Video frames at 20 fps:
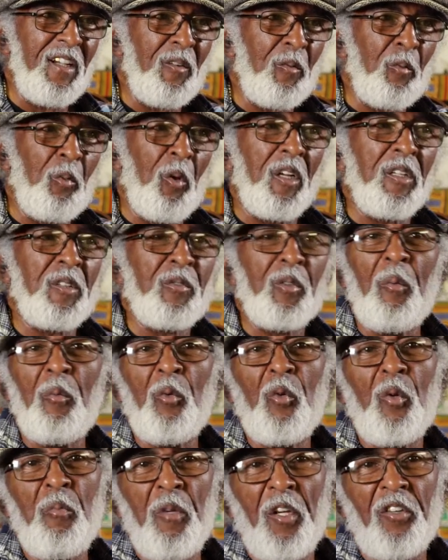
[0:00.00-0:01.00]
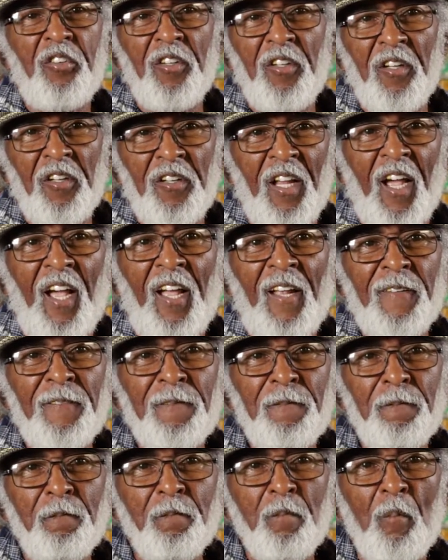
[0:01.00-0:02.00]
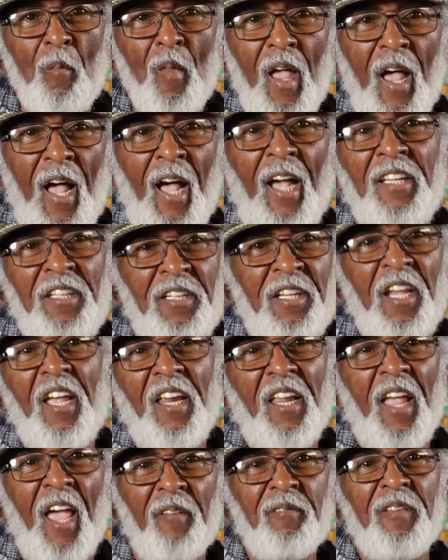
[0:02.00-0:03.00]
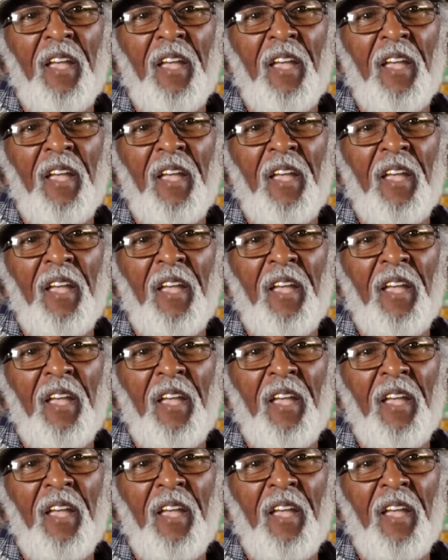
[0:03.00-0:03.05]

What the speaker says: whether if I'm in remission or not, I yet have